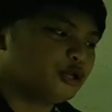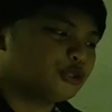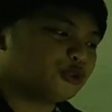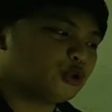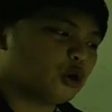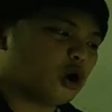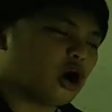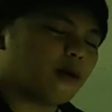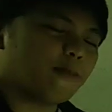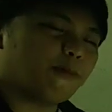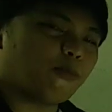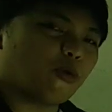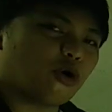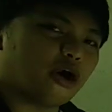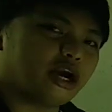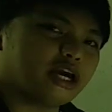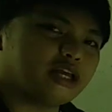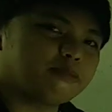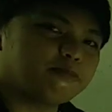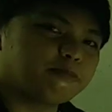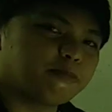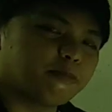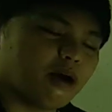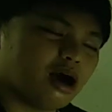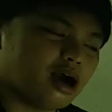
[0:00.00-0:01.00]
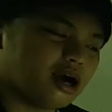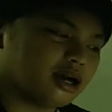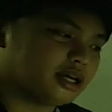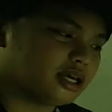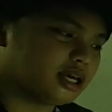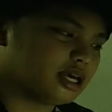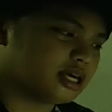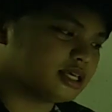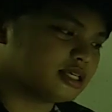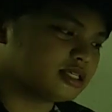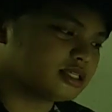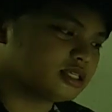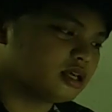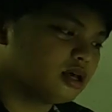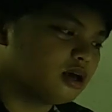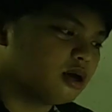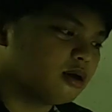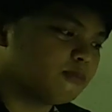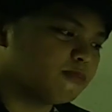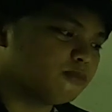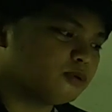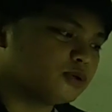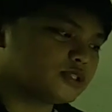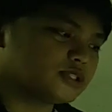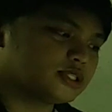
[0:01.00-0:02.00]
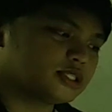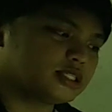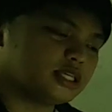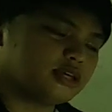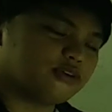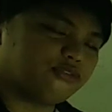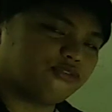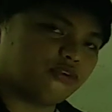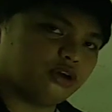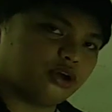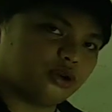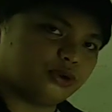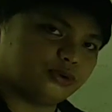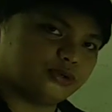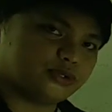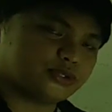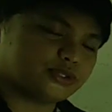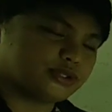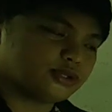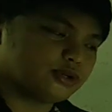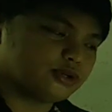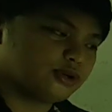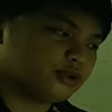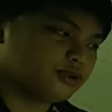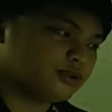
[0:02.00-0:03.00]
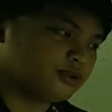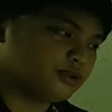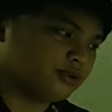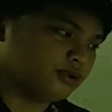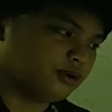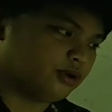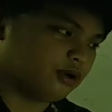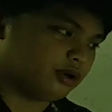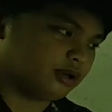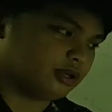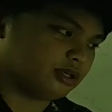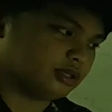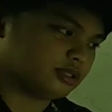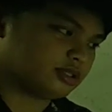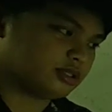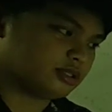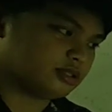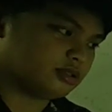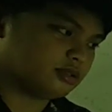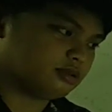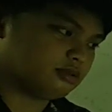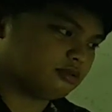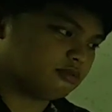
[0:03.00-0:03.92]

to avoid monkeys' vociferous noise.